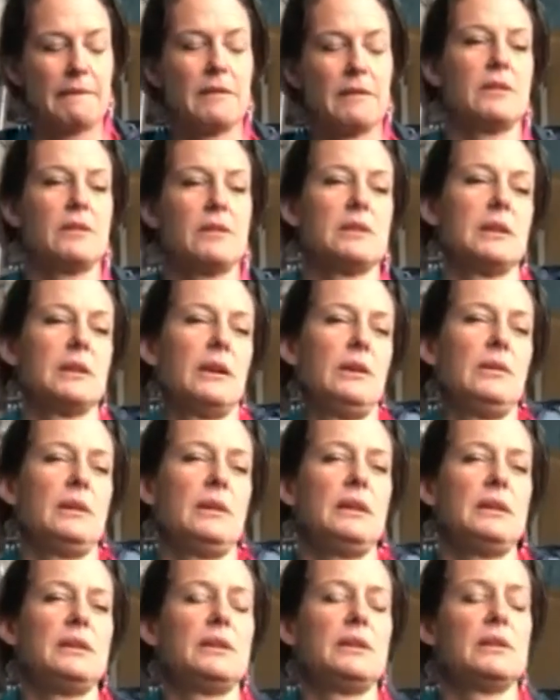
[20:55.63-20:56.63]
So
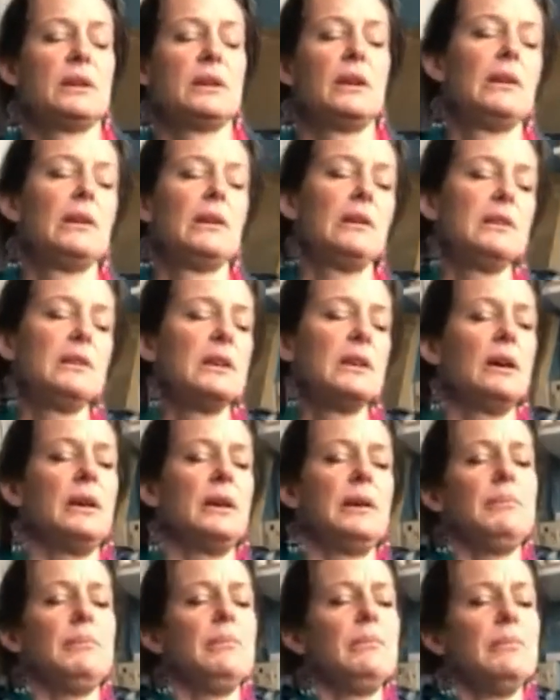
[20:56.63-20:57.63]
the total
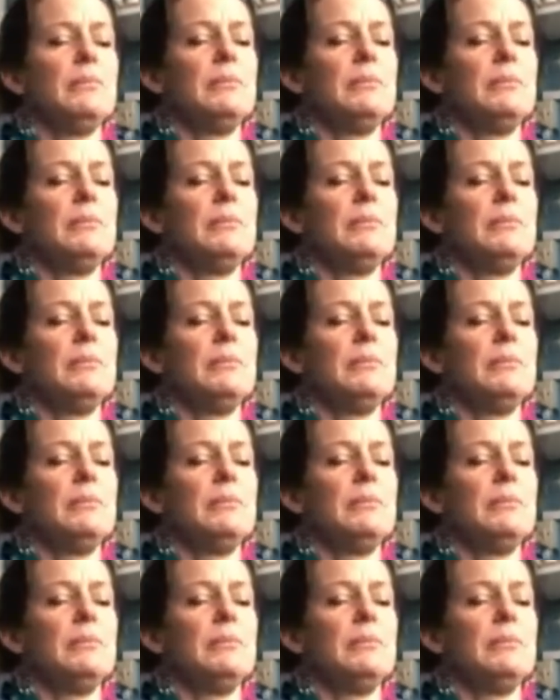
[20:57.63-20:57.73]
time